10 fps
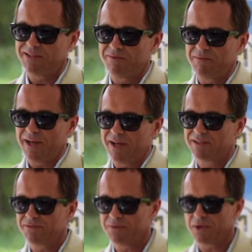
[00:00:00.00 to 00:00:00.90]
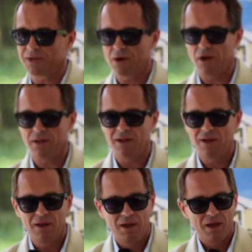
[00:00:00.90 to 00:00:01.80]
in beds if you want to call it.
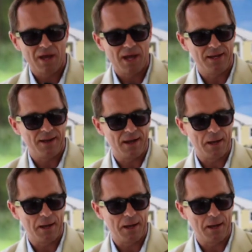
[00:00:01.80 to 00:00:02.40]
And